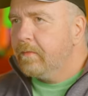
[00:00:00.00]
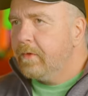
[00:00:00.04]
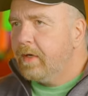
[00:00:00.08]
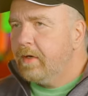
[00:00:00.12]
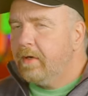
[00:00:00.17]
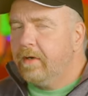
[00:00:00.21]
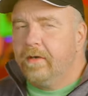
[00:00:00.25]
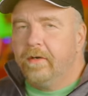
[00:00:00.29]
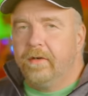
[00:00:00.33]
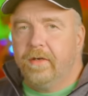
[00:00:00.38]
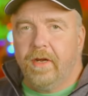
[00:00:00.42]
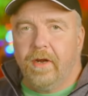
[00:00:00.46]

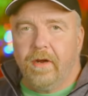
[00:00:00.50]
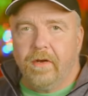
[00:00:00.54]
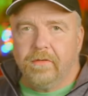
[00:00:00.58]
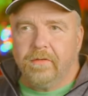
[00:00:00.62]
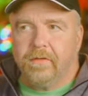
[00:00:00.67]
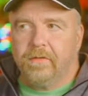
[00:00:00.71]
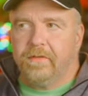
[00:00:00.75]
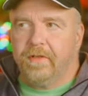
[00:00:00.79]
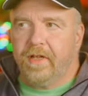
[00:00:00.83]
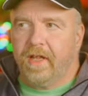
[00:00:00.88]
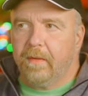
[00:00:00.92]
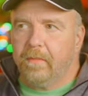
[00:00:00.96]
Our
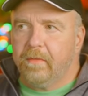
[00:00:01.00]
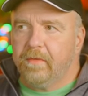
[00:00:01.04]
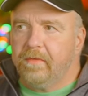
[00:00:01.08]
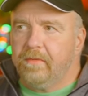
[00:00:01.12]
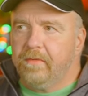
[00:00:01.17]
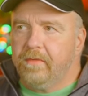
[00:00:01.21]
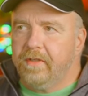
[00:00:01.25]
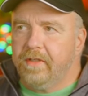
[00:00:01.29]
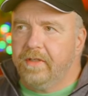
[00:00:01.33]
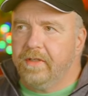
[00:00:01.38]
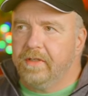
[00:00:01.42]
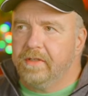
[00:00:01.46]
character
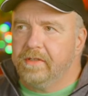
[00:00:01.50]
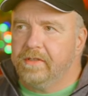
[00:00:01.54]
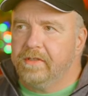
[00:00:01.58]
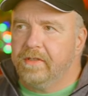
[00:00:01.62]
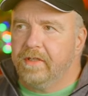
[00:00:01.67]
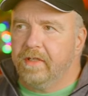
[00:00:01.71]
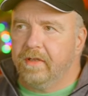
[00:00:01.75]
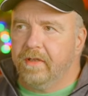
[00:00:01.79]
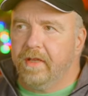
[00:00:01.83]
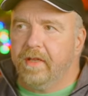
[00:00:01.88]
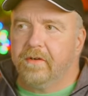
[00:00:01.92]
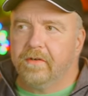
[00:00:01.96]
table is
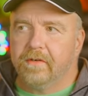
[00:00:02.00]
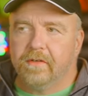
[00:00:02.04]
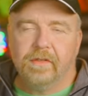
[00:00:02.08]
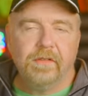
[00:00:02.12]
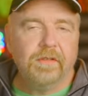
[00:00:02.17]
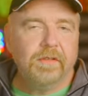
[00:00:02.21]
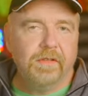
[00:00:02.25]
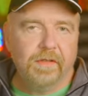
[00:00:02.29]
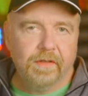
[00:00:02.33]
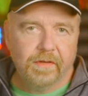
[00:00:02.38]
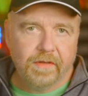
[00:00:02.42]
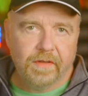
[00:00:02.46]
the
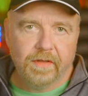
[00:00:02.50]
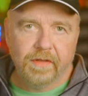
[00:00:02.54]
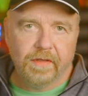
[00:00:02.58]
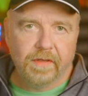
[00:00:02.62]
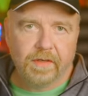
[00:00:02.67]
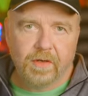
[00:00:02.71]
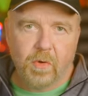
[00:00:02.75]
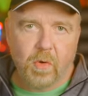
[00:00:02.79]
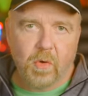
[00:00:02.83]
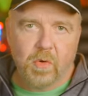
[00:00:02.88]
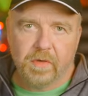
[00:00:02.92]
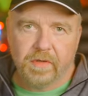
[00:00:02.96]
literal, the
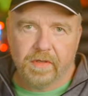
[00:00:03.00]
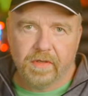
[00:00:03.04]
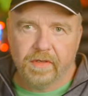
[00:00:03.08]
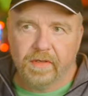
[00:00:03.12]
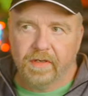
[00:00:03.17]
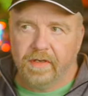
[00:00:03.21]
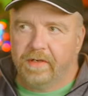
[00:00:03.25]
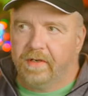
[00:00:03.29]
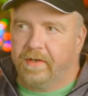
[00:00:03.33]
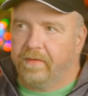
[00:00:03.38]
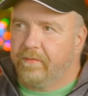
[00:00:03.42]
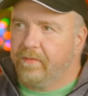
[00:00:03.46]
colon,
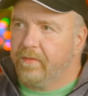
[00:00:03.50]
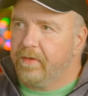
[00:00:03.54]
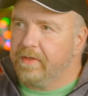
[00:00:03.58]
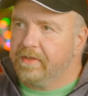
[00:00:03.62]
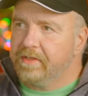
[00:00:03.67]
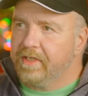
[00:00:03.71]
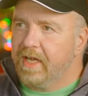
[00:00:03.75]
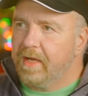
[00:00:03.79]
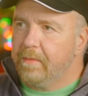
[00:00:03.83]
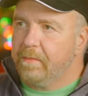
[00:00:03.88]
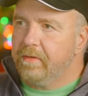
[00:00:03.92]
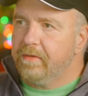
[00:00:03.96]
and then for
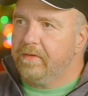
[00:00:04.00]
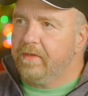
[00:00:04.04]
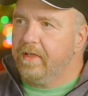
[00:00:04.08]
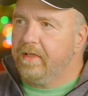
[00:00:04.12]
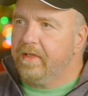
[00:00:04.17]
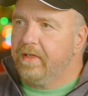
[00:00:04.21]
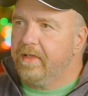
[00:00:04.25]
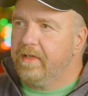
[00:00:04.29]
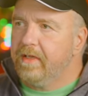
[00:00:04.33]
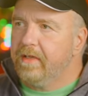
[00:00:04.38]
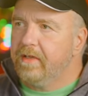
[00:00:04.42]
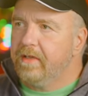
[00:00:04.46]
example,
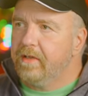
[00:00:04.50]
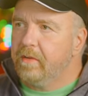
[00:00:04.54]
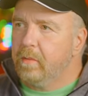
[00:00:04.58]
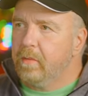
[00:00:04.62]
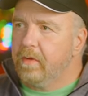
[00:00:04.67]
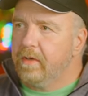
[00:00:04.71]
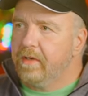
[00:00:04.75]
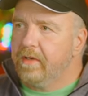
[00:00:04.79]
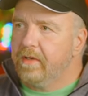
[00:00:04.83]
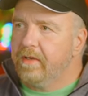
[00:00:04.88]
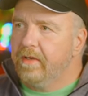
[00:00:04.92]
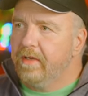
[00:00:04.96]
and then the
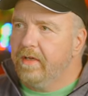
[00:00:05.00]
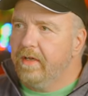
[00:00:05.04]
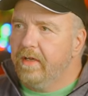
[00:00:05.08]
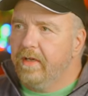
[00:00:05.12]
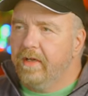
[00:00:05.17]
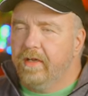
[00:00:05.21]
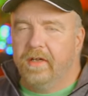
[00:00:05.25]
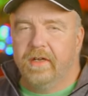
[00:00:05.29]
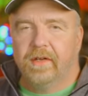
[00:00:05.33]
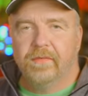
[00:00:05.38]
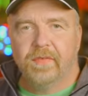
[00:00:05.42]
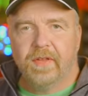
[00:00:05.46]
word
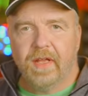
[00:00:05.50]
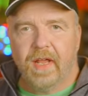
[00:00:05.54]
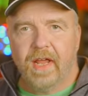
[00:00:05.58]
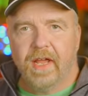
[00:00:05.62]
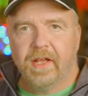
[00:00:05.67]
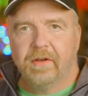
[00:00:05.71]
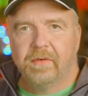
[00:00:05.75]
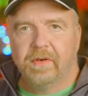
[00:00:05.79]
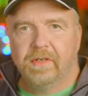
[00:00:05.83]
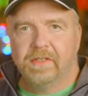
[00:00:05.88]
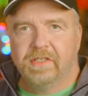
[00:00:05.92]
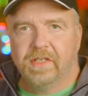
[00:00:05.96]
of the
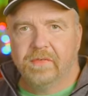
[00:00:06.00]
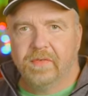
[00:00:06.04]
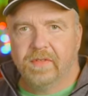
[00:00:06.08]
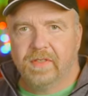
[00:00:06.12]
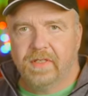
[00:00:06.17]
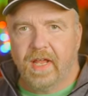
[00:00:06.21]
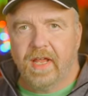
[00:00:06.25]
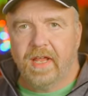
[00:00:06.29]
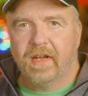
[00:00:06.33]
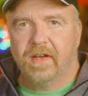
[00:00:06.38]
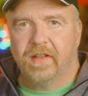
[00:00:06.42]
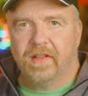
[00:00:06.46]
address of the
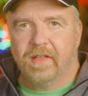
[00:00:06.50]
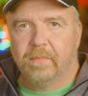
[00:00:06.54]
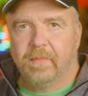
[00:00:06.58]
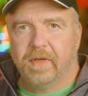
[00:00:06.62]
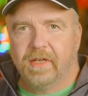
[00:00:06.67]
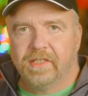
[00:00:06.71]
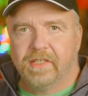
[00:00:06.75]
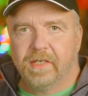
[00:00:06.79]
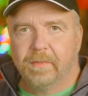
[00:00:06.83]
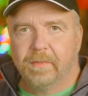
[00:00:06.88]
data that makes